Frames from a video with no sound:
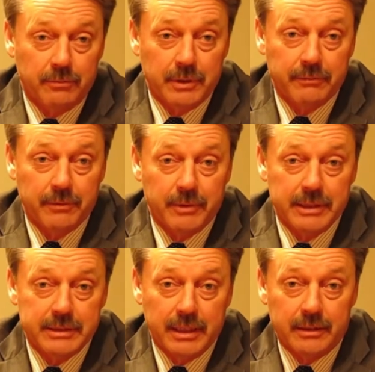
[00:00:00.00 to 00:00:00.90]
whatever it
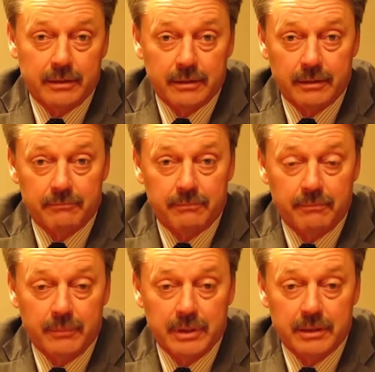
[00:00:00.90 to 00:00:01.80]
might take
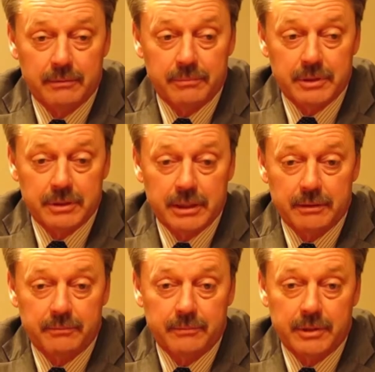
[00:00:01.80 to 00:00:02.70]
to get
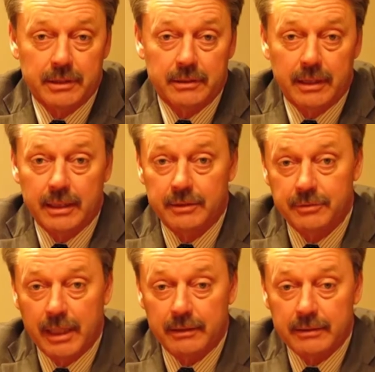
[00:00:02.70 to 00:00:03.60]
them on
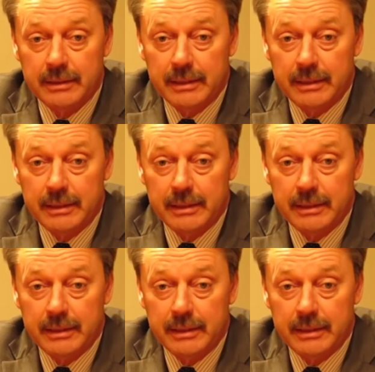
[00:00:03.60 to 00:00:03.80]
track.